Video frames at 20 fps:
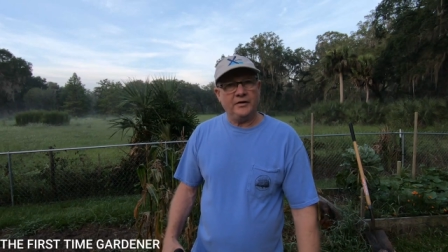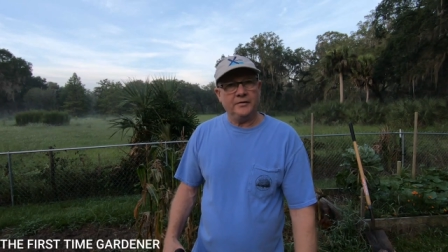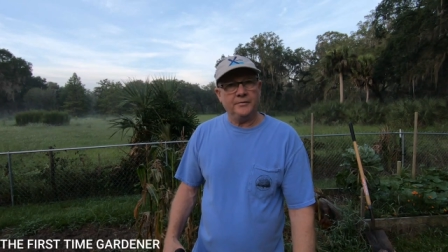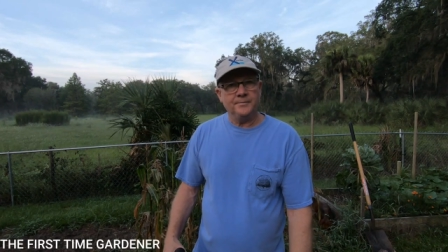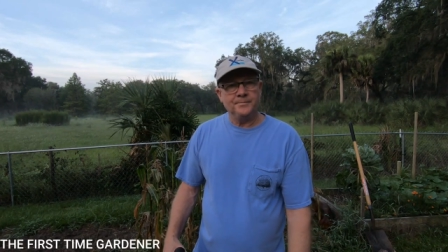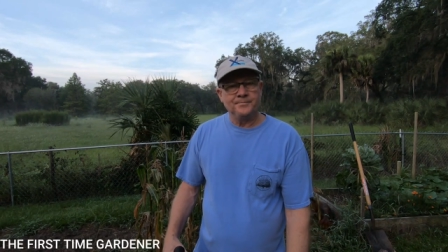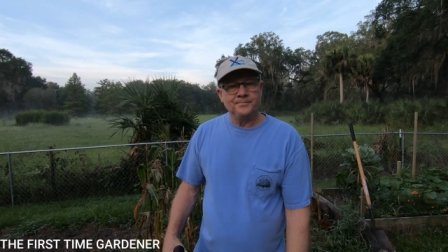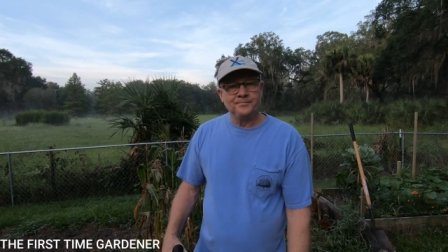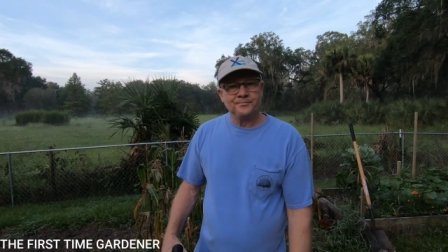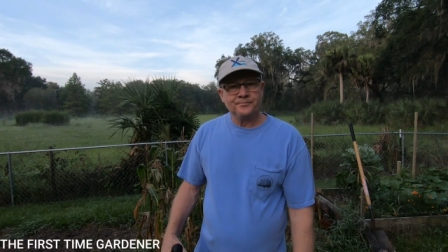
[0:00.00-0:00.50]
in
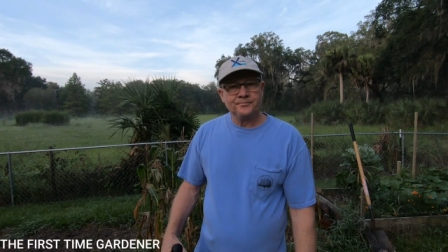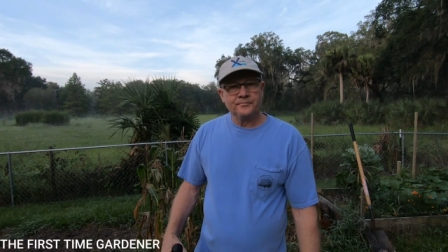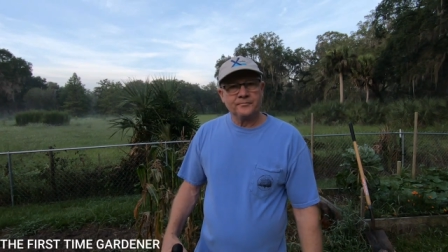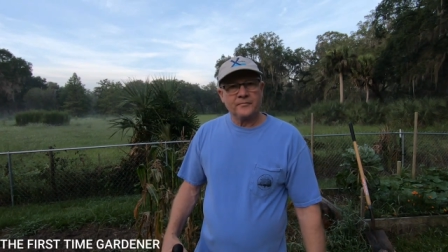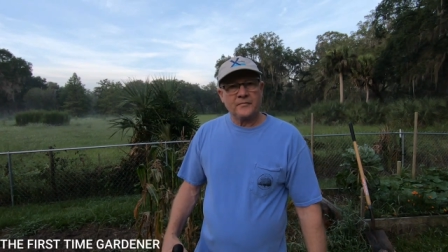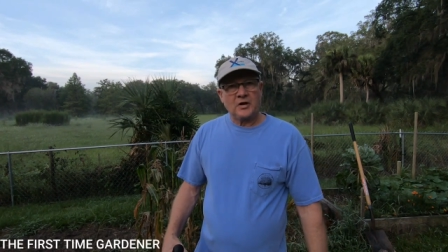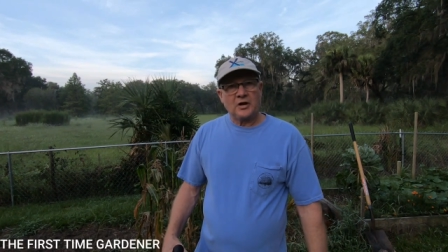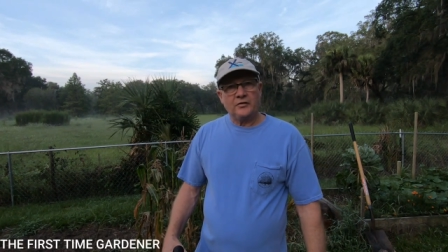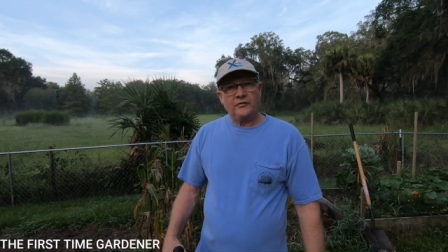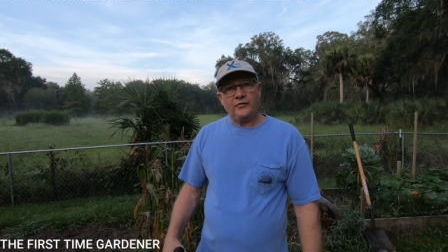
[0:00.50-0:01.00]

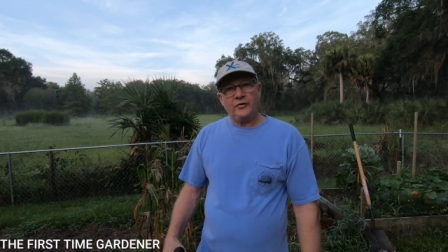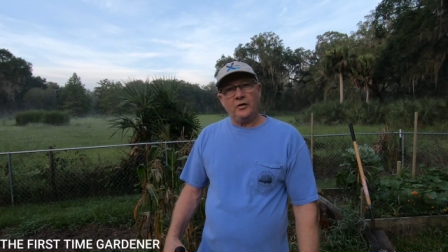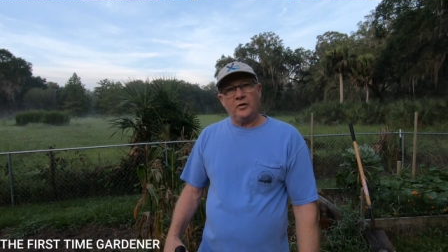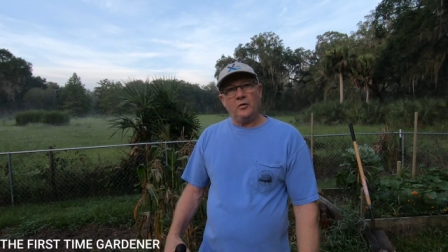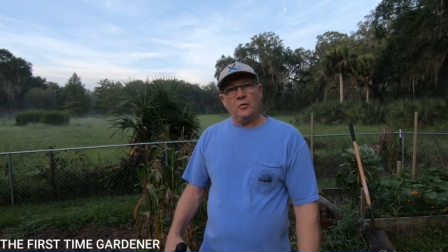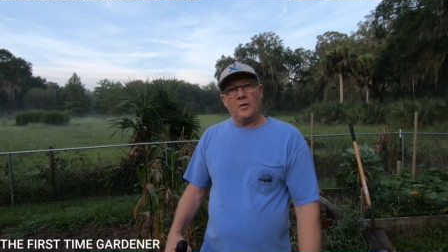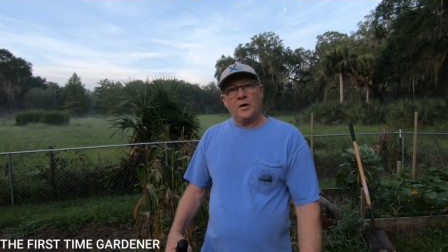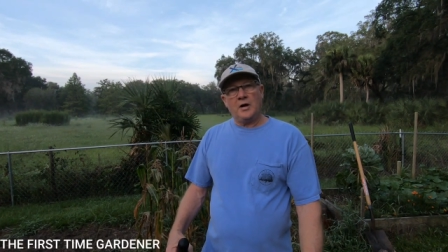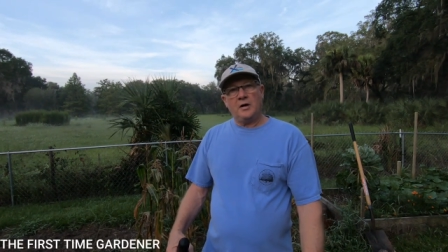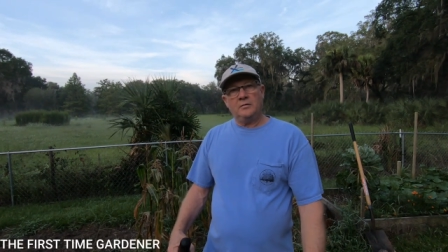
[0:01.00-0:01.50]

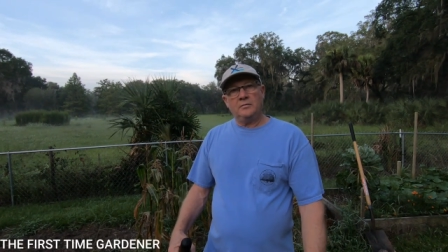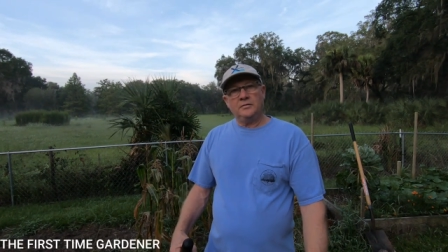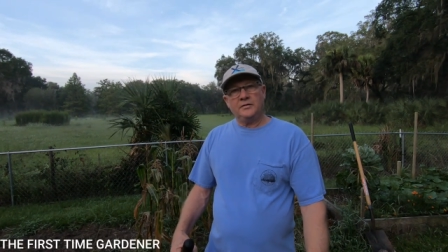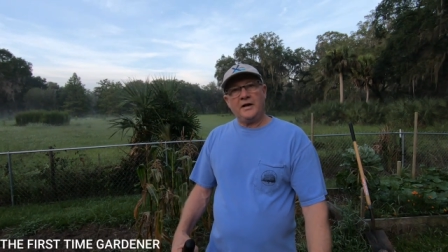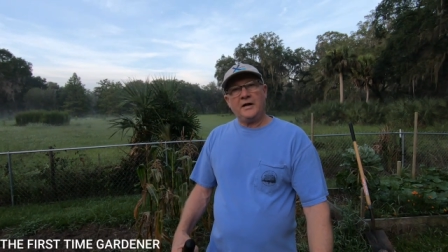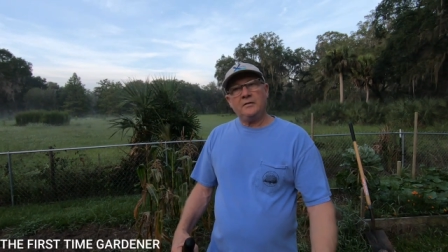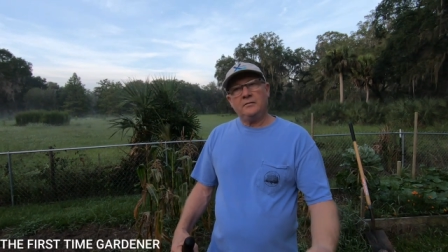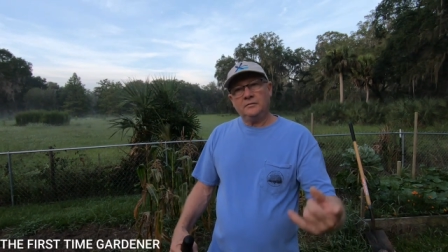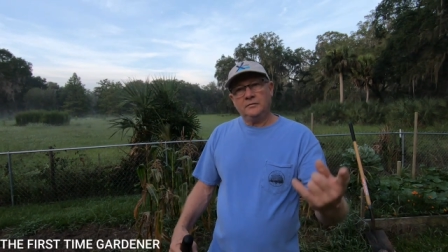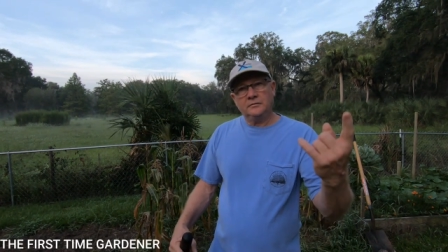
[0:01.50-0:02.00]
so uh,
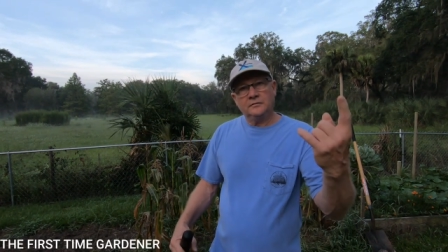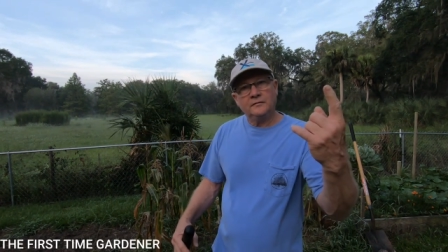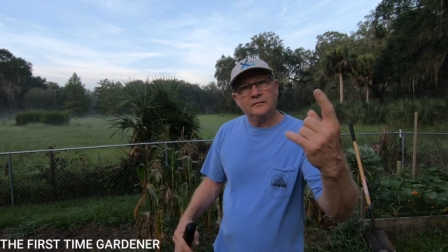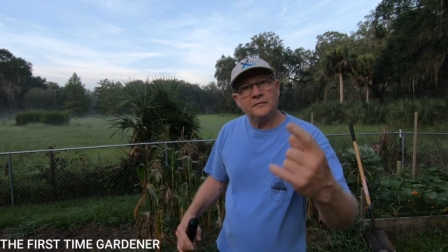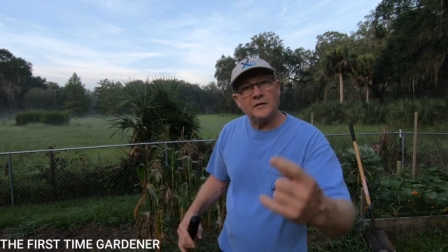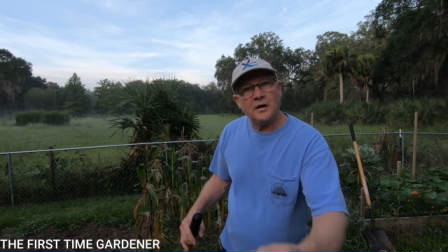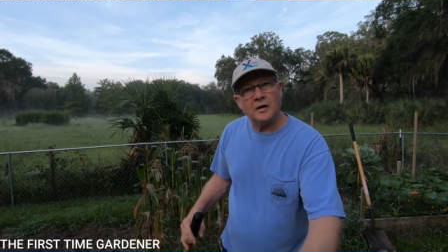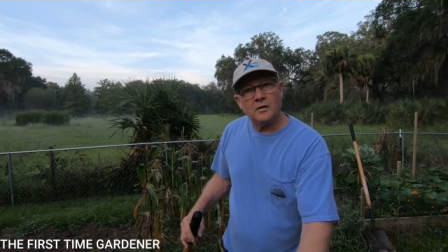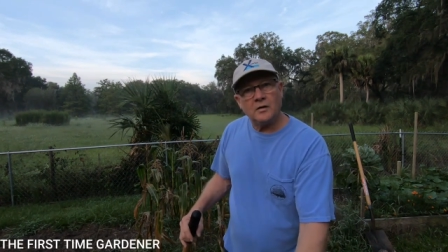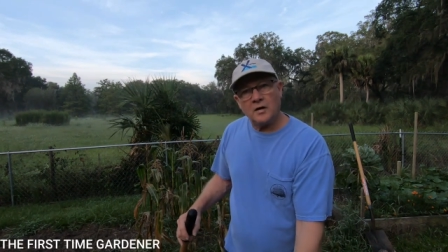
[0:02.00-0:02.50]
yeah
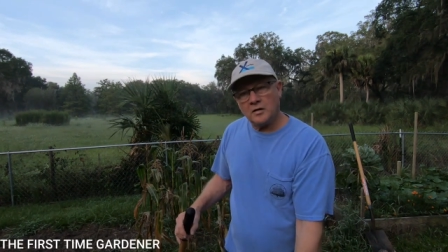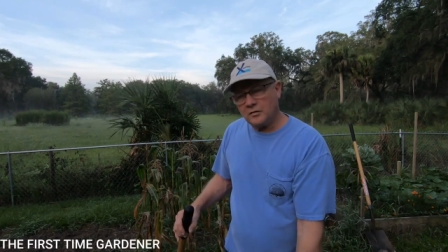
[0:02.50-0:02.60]
follow